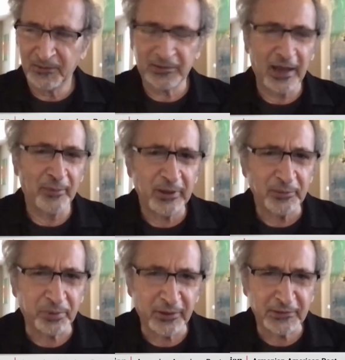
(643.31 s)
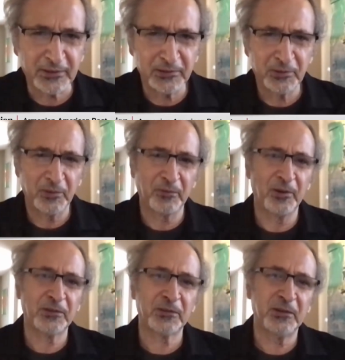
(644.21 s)
This happened at Princeton
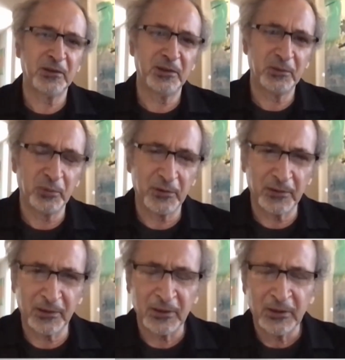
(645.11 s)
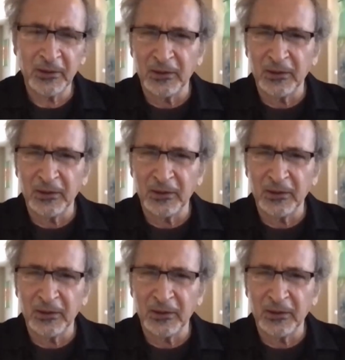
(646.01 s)
University with a